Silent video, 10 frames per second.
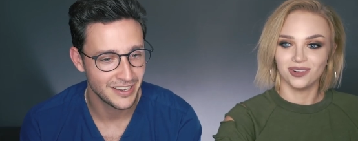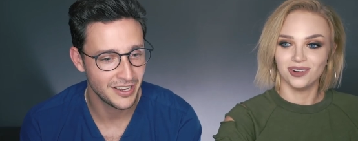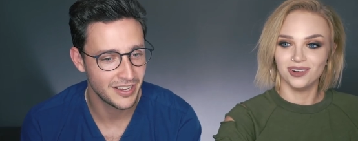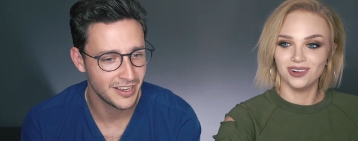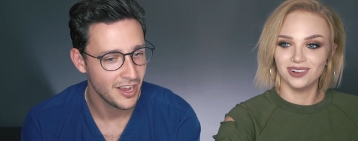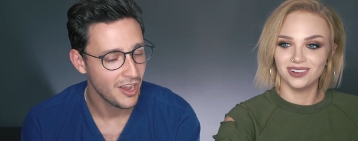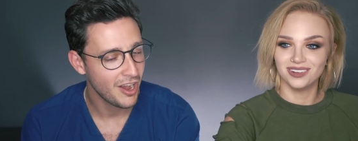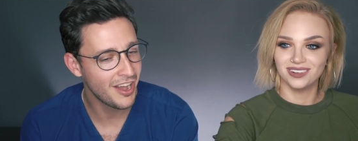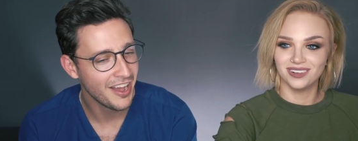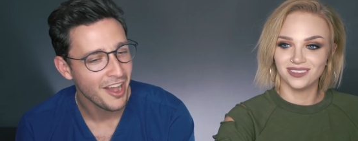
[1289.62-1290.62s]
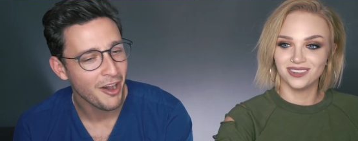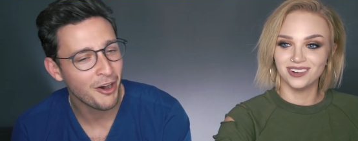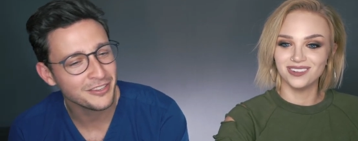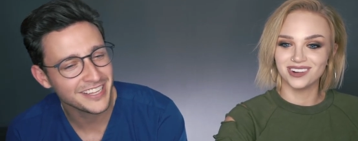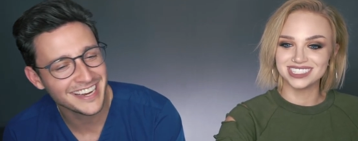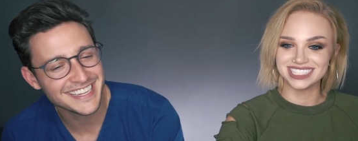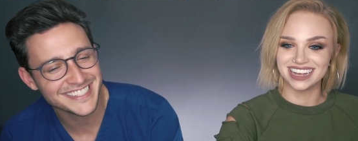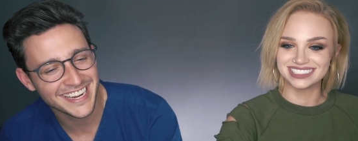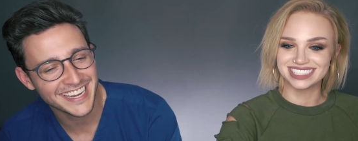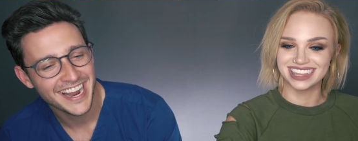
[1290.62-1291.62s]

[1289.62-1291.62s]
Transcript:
Speaker 1: Oh! Hold on a second.